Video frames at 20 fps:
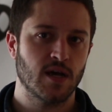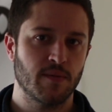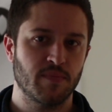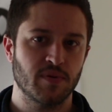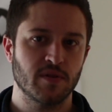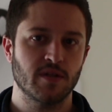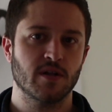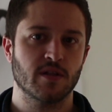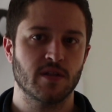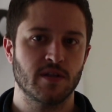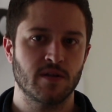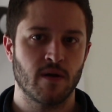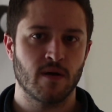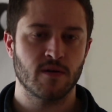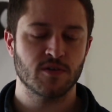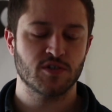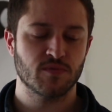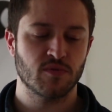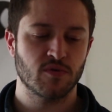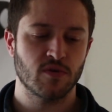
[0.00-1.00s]
politically
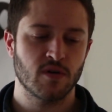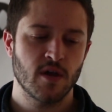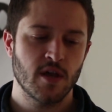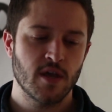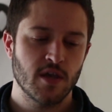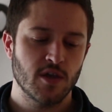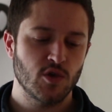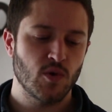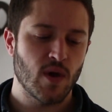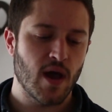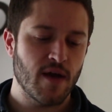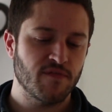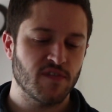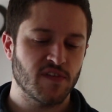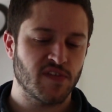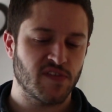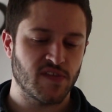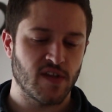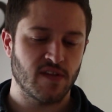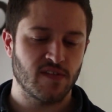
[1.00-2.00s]
knowledgeable, you have
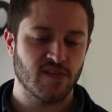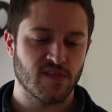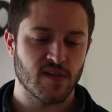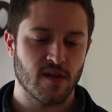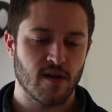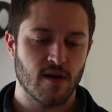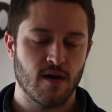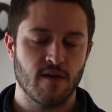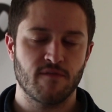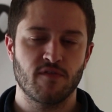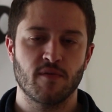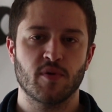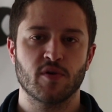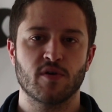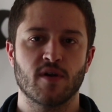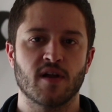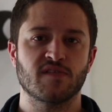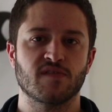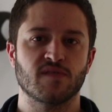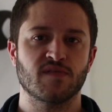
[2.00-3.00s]
this sense of the
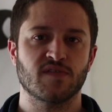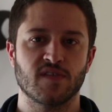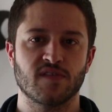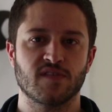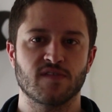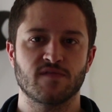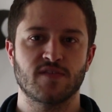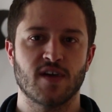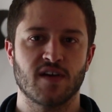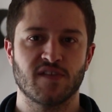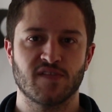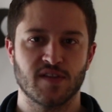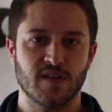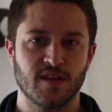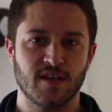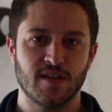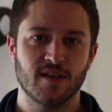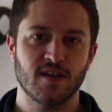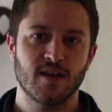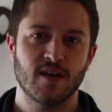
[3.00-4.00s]
progressive sense of
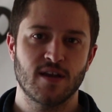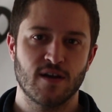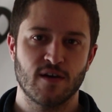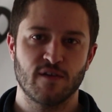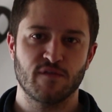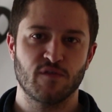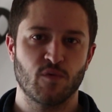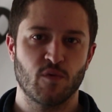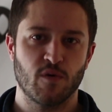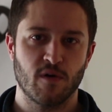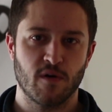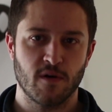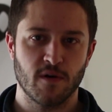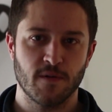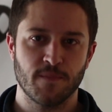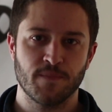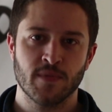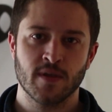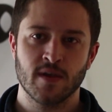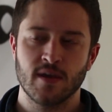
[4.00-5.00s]
destiny of the
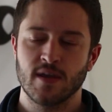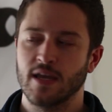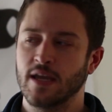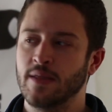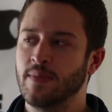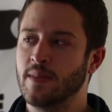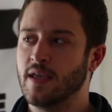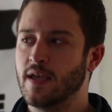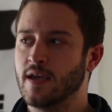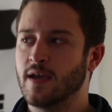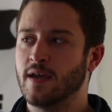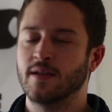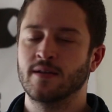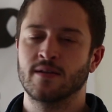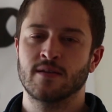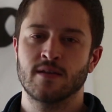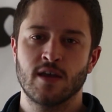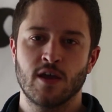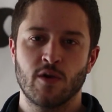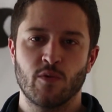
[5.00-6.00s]
world. In the
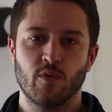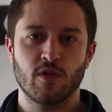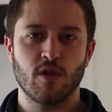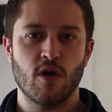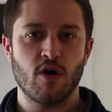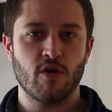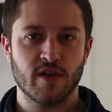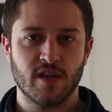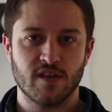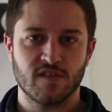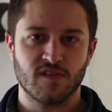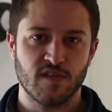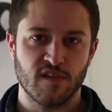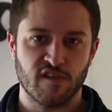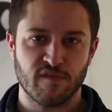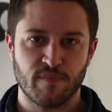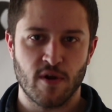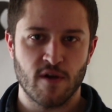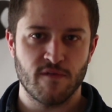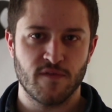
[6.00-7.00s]
end, we'll all get to
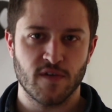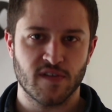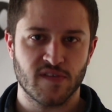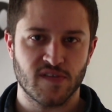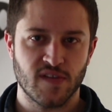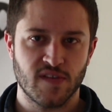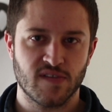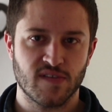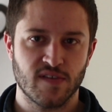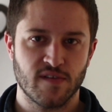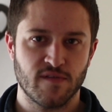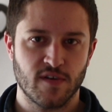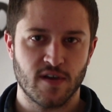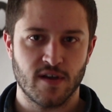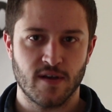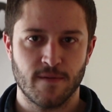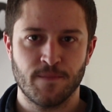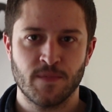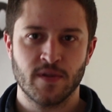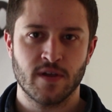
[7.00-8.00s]
this perfect sense
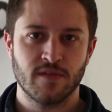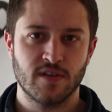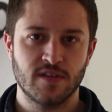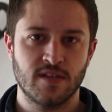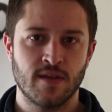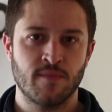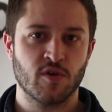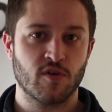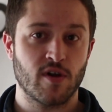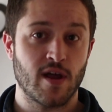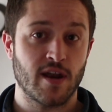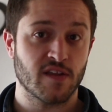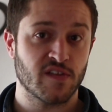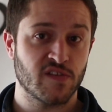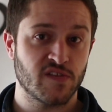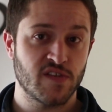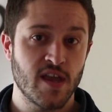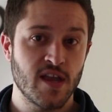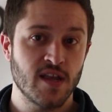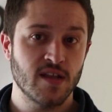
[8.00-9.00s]
of the democratic
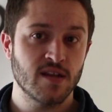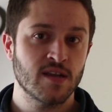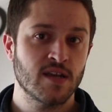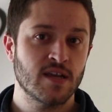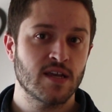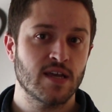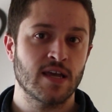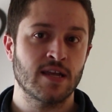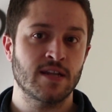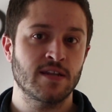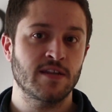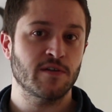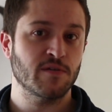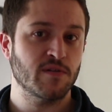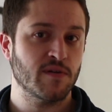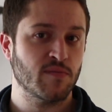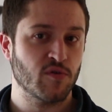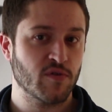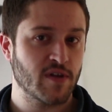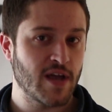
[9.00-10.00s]
state and
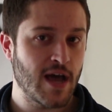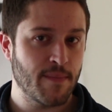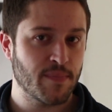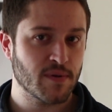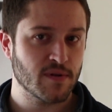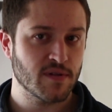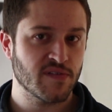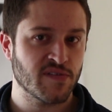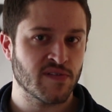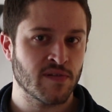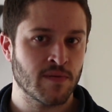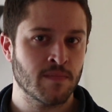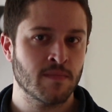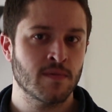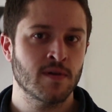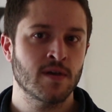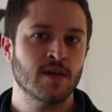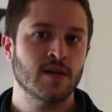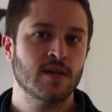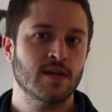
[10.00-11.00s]
neoliberal
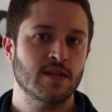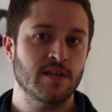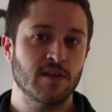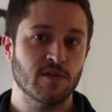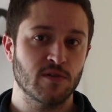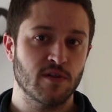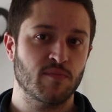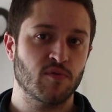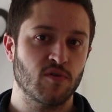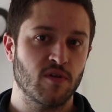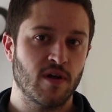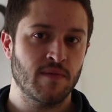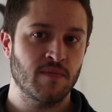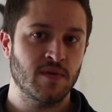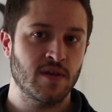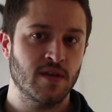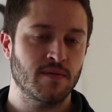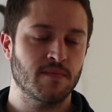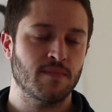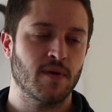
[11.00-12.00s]
capitalism. Neoliberal, I
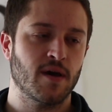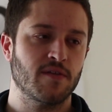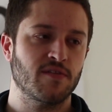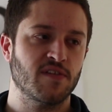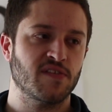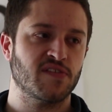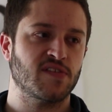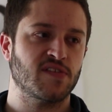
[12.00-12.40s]
mean by this